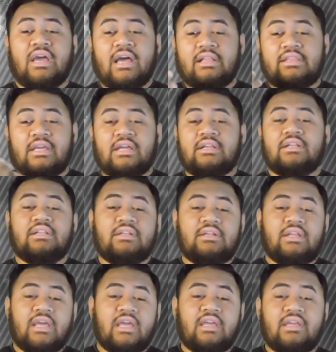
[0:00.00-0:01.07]
At the end of the
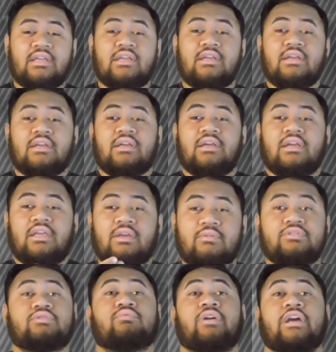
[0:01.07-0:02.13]
day, he
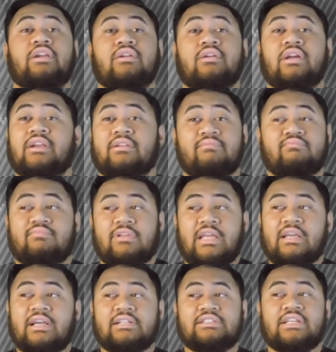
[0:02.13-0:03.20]
was a Raider, and
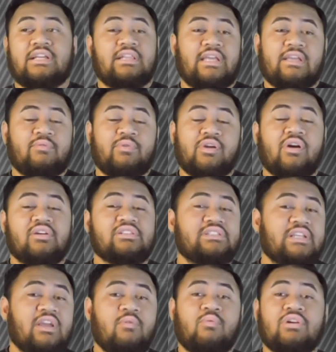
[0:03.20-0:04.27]
like I say, like we all
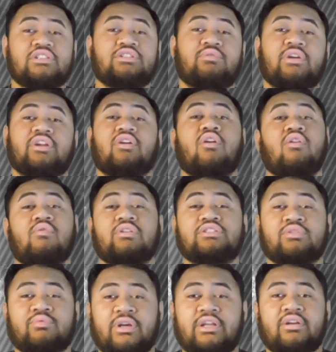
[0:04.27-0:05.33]
say, once a Raider, always
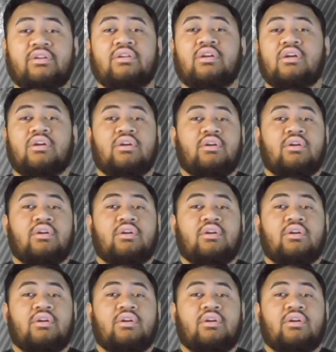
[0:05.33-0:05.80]
a Raider.